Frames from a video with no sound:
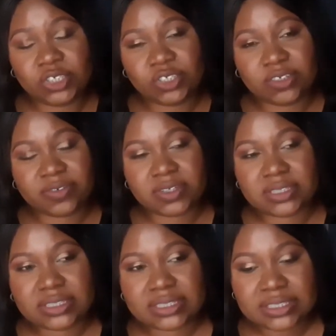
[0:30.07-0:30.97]

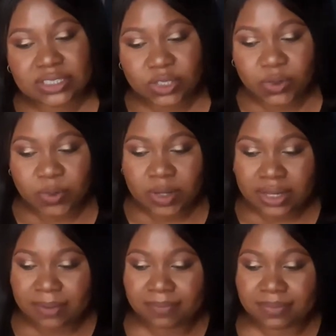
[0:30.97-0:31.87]
universities. So
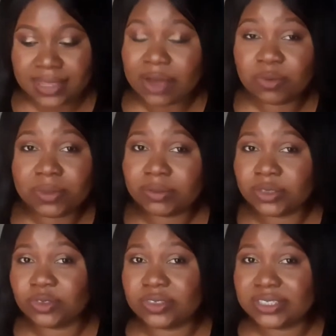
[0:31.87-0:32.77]
I won't be able
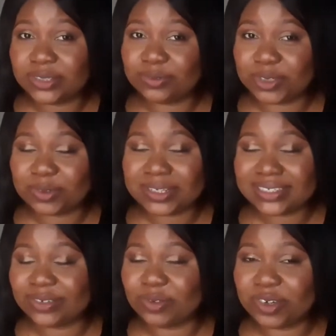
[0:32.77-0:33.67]
to do this
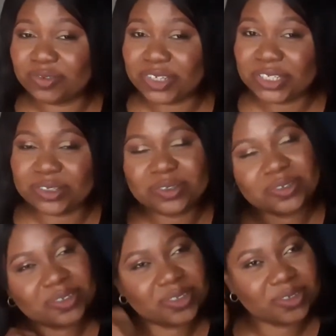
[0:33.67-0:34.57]
request in one video,
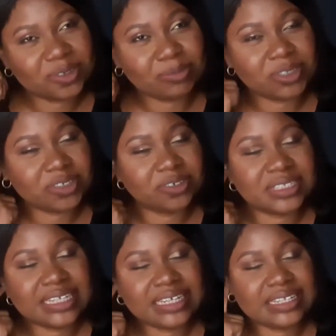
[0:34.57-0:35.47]
so I'm just going
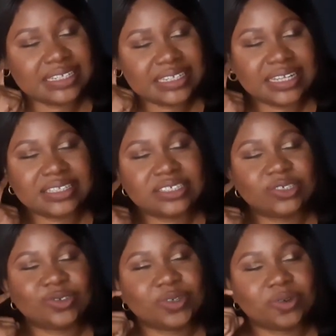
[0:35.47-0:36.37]
to take the
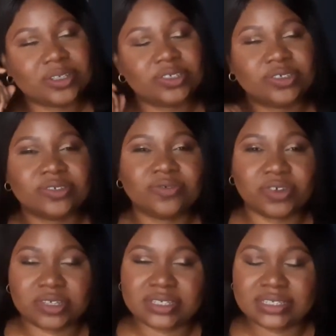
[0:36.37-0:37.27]
dentistry question
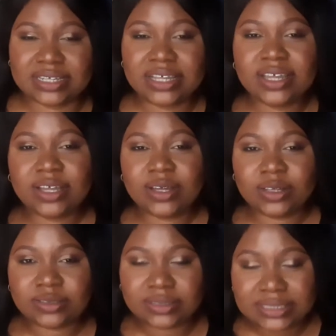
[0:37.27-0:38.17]
first
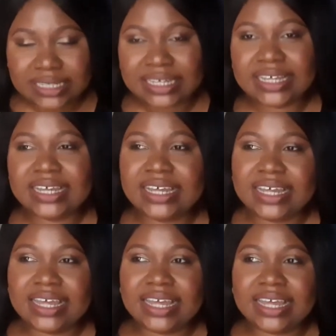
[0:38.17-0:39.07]
today,
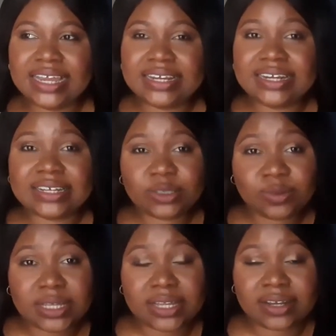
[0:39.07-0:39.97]
and next
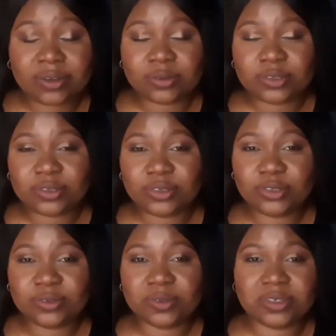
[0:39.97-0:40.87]
weekend I would
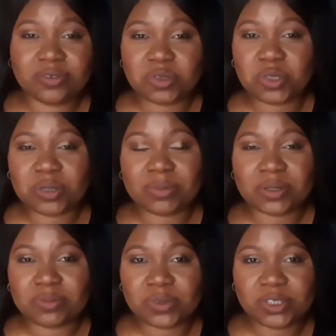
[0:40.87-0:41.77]
do the video
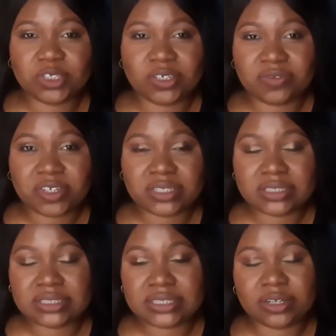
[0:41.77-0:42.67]
about Polish
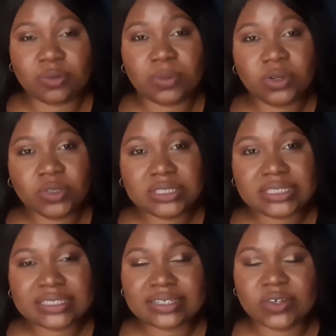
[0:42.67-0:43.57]
universities and upload
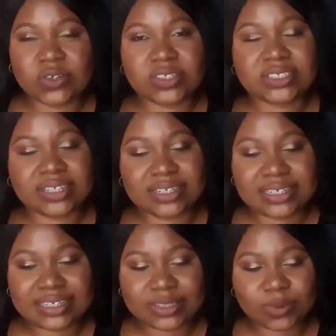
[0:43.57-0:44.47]
it on
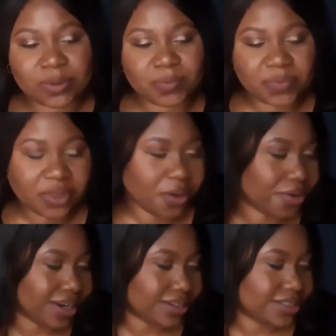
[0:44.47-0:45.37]
Sunday as well. All
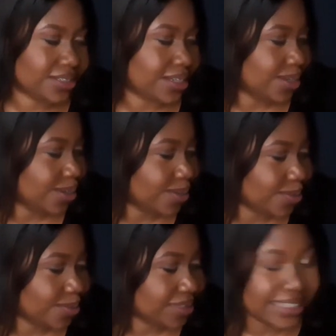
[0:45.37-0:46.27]
right,
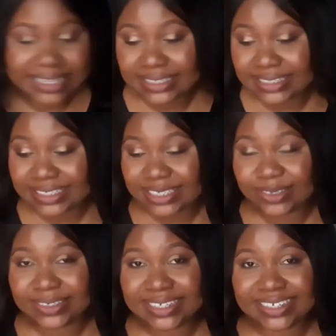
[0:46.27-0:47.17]
so
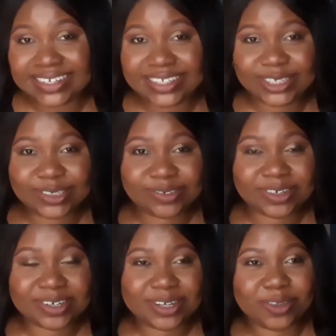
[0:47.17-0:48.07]
dentistry in
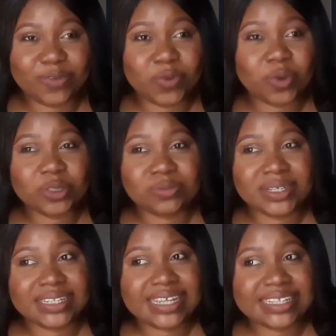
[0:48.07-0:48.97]
Nigeria, if you want to be
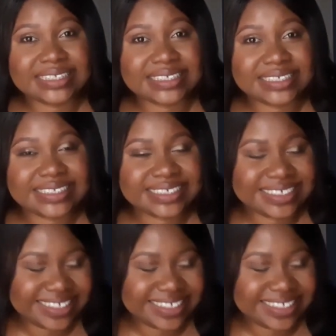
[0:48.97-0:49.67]
a dentist,